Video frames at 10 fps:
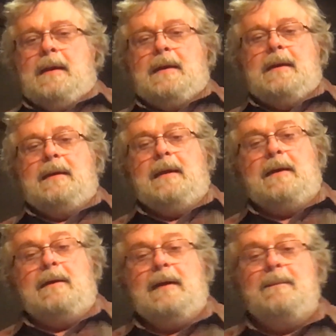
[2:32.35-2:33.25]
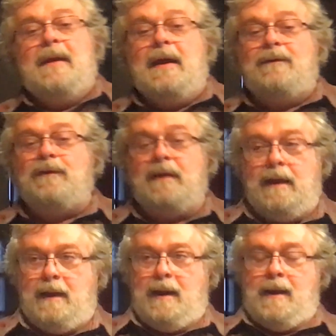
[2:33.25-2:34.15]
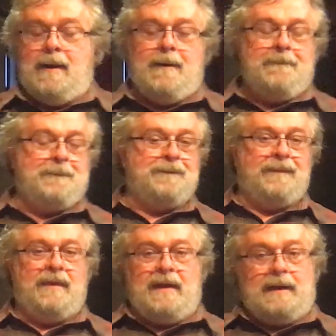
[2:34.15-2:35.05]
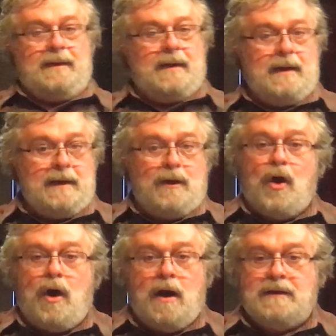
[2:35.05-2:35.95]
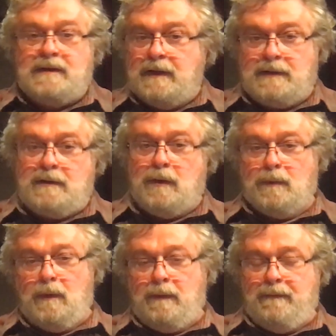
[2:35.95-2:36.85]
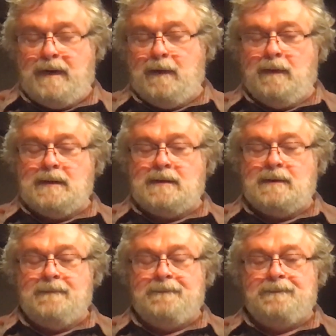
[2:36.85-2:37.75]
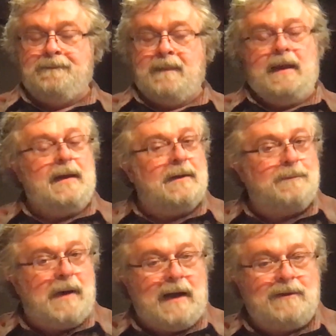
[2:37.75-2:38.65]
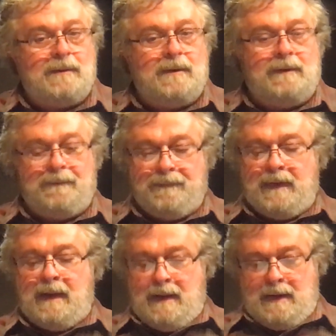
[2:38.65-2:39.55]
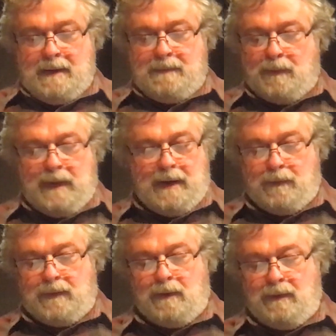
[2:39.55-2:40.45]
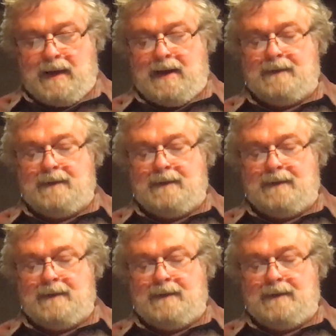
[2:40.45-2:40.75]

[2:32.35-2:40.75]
Now, I'm not saying that God caused this coronavirus. It is possible, but we don't know that.